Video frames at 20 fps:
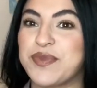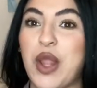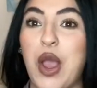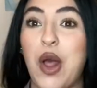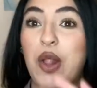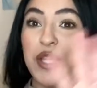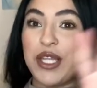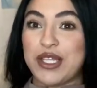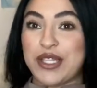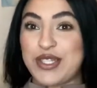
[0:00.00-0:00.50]

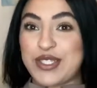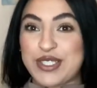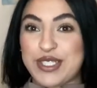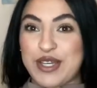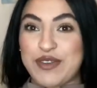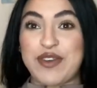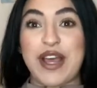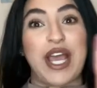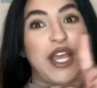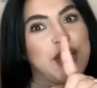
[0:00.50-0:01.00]
all of the stuff
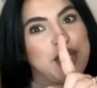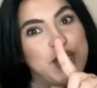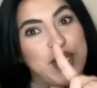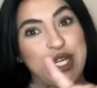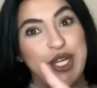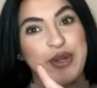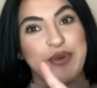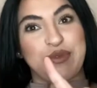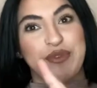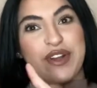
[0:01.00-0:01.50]
I
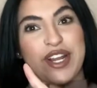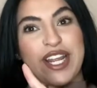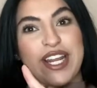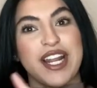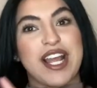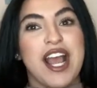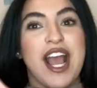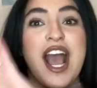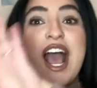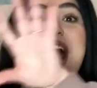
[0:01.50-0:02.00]
couldn't read,
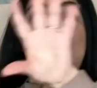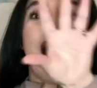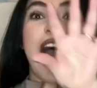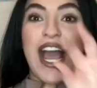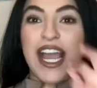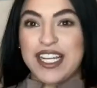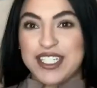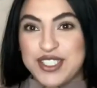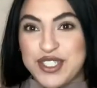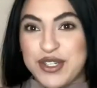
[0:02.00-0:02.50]

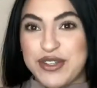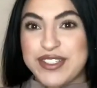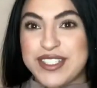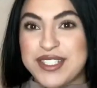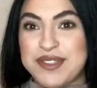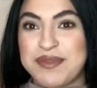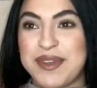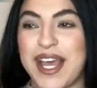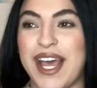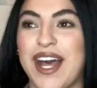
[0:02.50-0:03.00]
I do
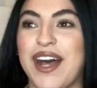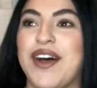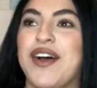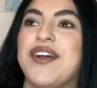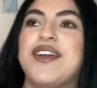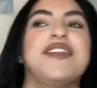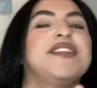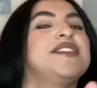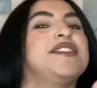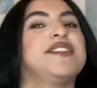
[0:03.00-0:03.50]

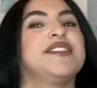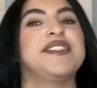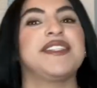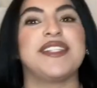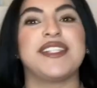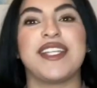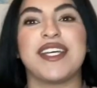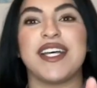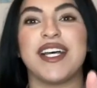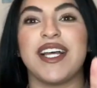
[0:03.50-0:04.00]
smell
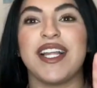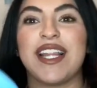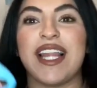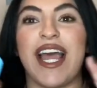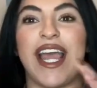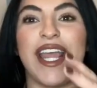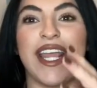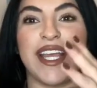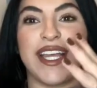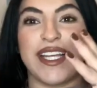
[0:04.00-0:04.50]
the
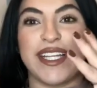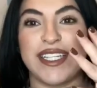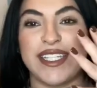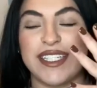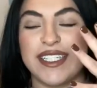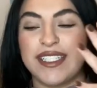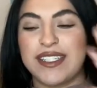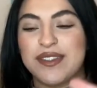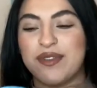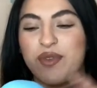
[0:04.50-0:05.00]
like,
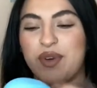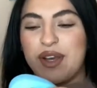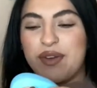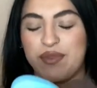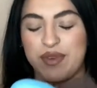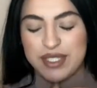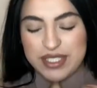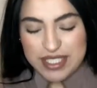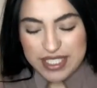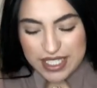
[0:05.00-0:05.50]
what
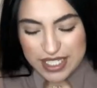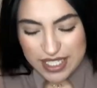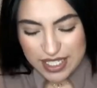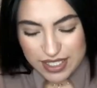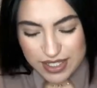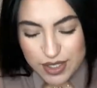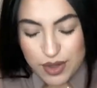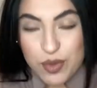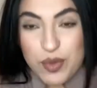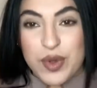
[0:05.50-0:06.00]
was it?
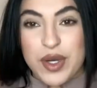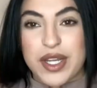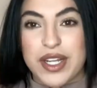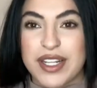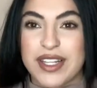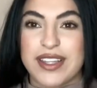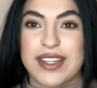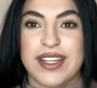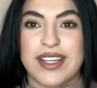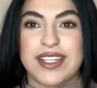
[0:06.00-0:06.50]
The
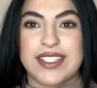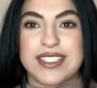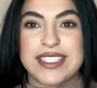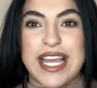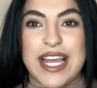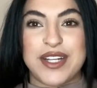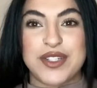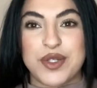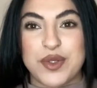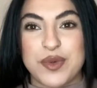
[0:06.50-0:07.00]
wood, the
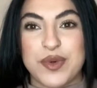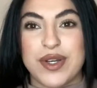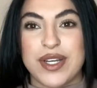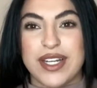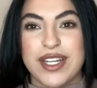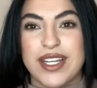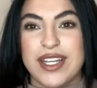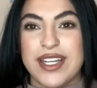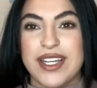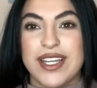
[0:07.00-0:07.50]
sandalwood
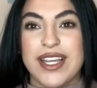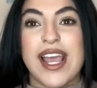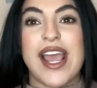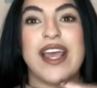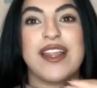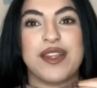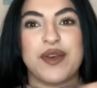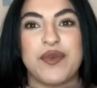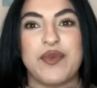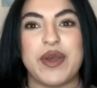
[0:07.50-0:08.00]
and
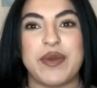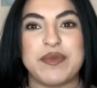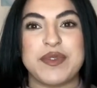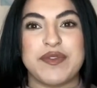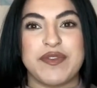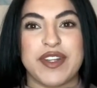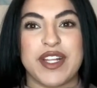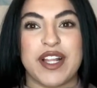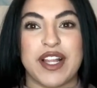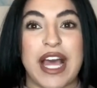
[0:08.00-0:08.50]
the whipped
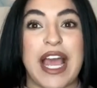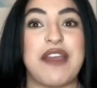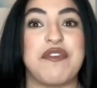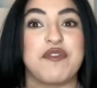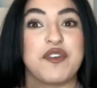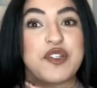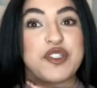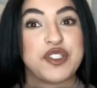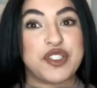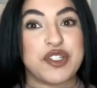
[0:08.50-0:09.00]
vanilla. I for
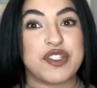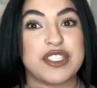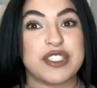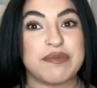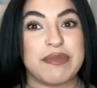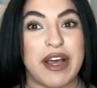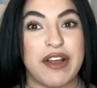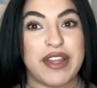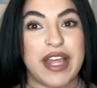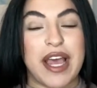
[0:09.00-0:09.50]
sure
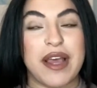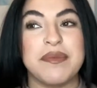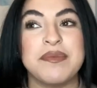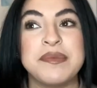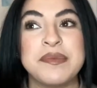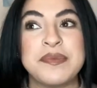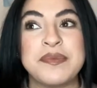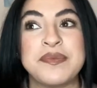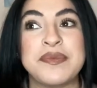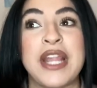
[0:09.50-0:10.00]
smell that
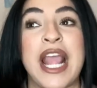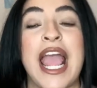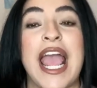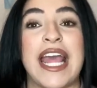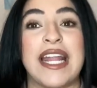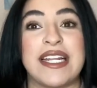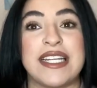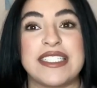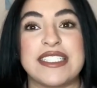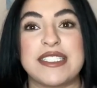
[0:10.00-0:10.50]
and
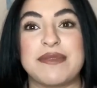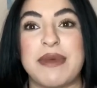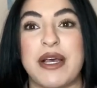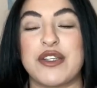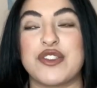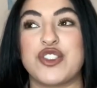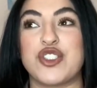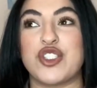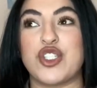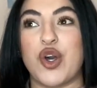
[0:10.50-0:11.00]
it smells
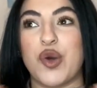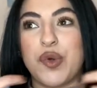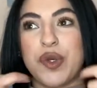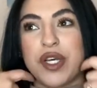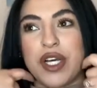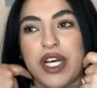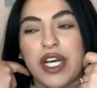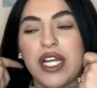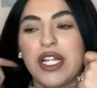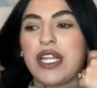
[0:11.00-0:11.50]
so
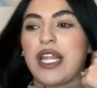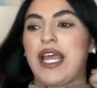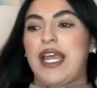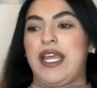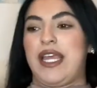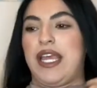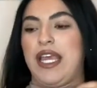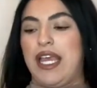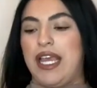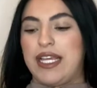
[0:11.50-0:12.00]
good. Like
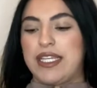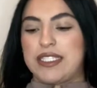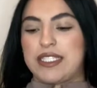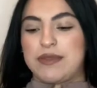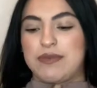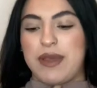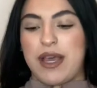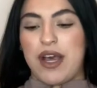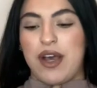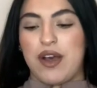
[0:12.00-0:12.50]
it
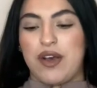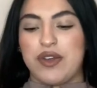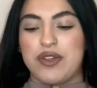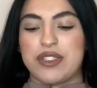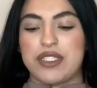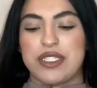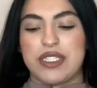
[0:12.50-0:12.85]
smells,